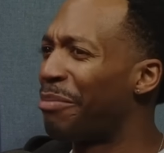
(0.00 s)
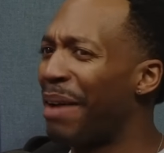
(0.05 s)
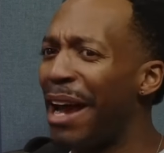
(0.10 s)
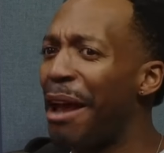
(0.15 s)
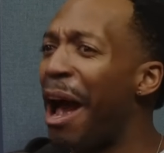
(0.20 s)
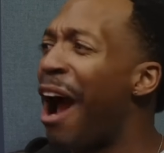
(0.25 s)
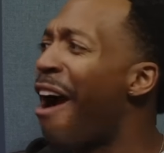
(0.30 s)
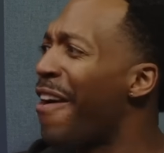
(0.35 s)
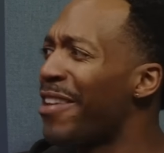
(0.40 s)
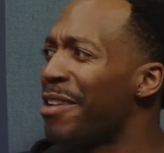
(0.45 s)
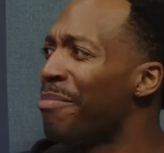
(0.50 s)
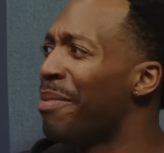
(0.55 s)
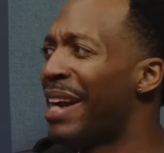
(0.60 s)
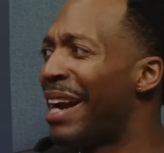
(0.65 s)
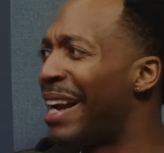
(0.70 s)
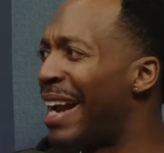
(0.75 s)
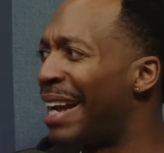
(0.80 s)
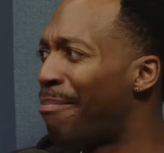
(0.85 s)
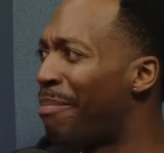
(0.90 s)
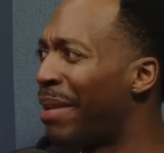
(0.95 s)
I already been
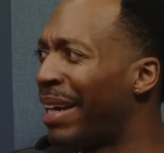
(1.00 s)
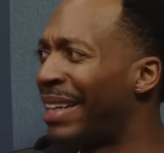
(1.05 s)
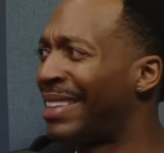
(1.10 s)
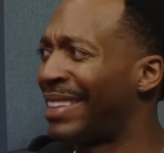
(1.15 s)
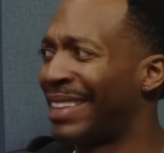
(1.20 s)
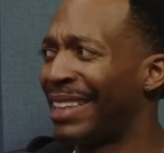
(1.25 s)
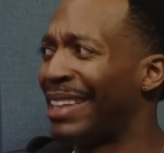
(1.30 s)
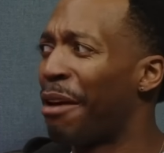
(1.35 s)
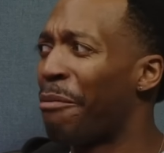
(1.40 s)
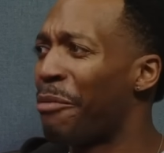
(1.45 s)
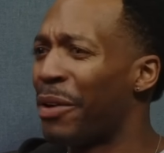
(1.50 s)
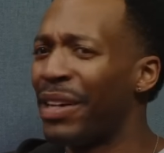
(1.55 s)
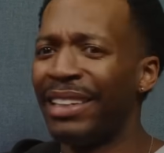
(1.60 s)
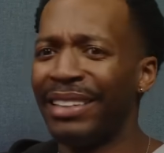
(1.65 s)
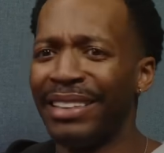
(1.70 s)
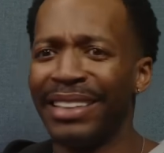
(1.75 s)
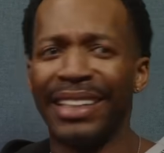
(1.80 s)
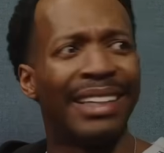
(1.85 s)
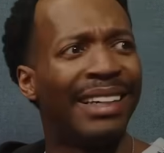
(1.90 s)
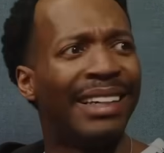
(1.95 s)
to that bitch. Yeah, we
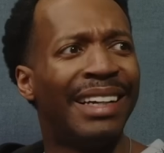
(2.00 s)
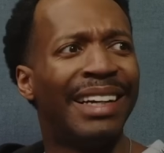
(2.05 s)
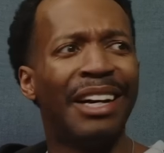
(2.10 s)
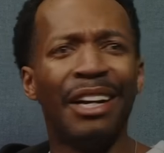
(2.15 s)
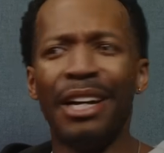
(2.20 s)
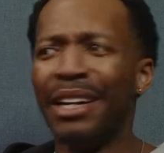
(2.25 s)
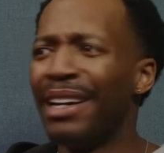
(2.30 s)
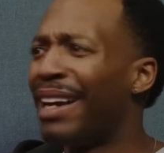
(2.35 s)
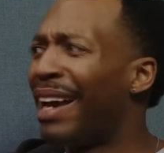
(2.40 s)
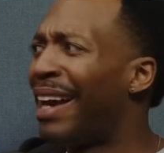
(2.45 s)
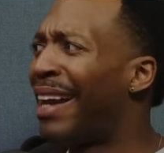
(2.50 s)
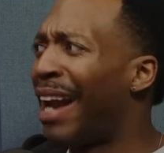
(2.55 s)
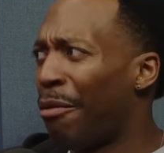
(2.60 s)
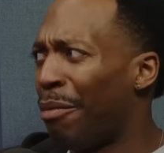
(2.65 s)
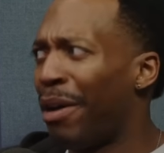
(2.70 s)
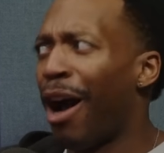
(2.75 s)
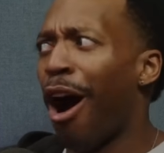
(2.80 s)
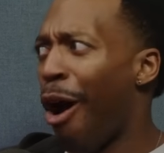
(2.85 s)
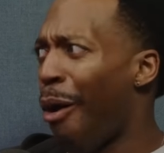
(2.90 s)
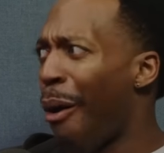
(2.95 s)
good. And
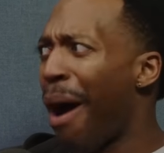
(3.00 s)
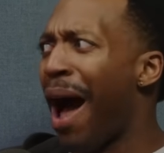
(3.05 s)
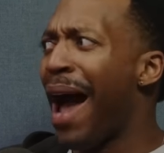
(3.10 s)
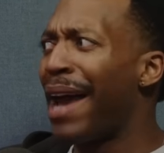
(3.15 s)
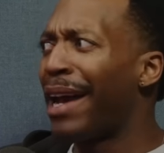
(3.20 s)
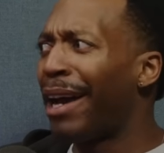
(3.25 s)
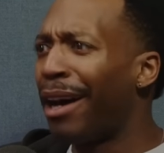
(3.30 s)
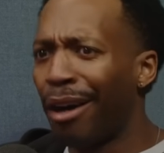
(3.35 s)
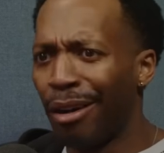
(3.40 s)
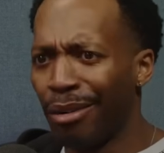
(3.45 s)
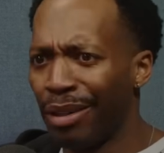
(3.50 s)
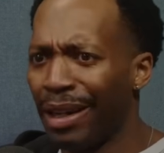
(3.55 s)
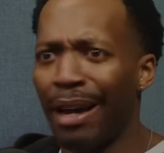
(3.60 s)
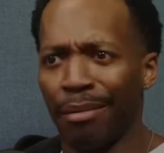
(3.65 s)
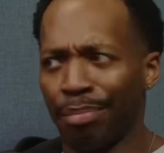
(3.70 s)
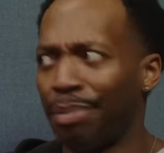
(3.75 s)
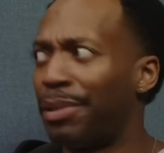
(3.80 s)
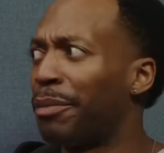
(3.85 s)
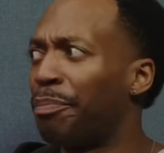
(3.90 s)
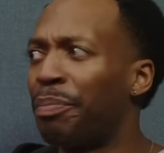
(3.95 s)
I'm Ohio,
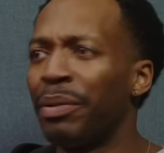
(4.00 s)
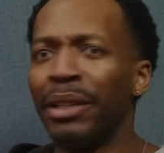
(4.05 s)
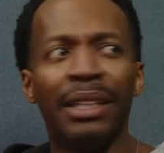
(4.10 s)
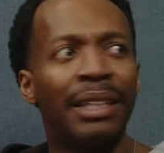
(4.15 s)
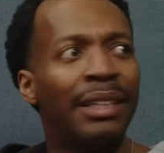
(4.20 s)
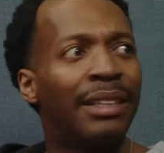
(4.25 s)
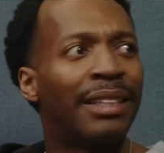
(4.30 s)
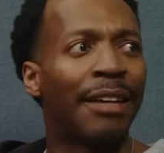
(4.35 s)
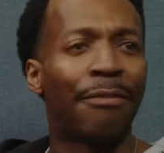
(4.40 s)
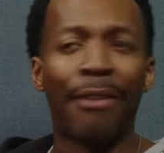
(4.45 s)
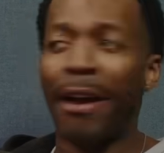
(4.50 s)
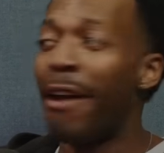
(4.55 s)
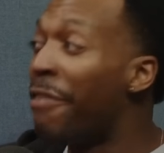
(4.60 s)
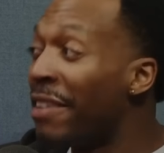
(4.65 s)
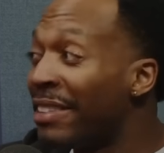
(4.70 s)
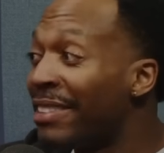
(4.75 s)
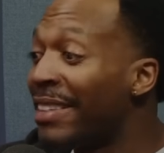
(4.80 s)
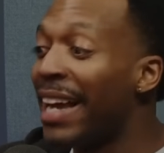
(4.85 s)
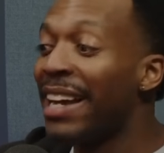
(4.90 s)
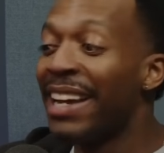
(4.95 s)
please. If
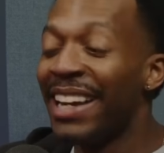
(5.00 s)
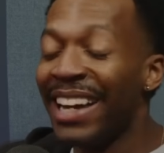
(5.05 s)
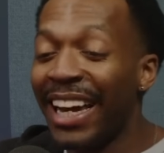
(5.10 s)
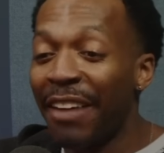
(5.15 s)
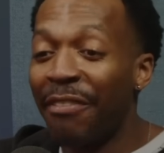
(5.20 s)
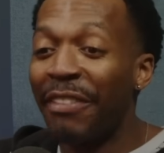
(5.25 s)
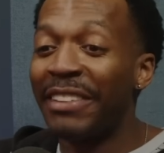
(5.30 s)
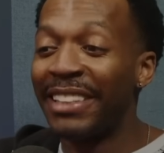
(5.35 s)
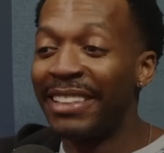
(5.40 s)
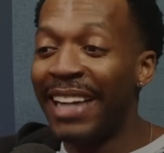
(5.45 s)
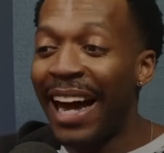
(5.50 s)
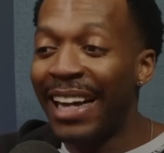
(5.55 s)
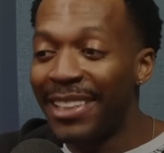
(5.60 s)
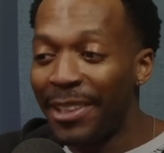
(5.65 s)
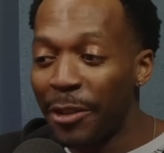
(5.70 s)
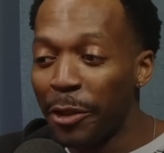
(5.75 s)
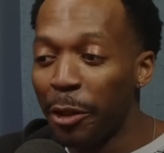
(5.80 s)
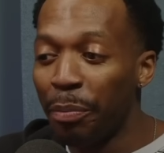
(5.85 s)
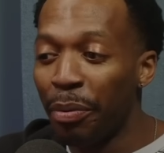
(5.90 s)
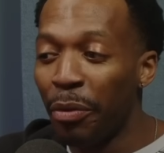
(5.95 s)
it's not
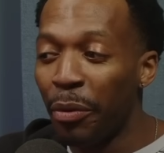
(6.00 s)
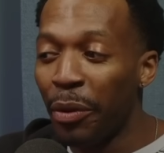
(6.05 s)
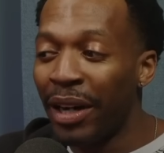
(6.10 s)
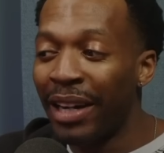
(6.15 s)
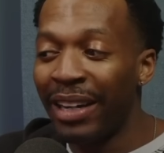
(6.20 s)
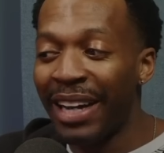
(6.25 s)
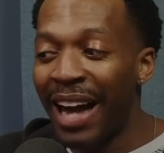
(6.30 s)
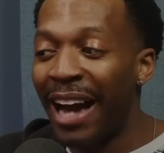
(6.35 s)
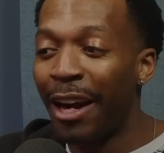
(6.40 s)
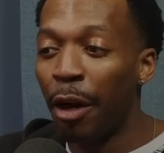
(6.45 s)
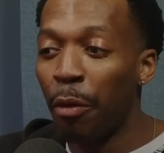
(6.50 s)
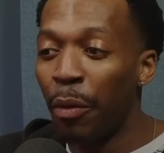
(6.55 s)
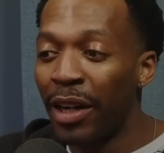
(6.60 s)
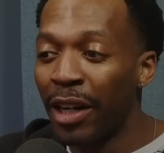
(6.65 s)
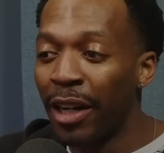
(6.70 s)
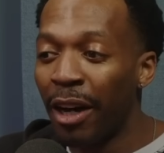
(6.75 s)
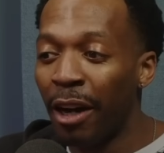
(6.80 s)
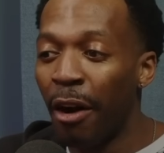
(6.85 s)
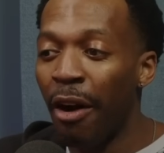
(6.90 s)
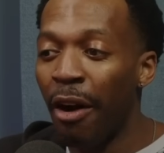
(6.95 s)
Cedar Point, I don't want to go to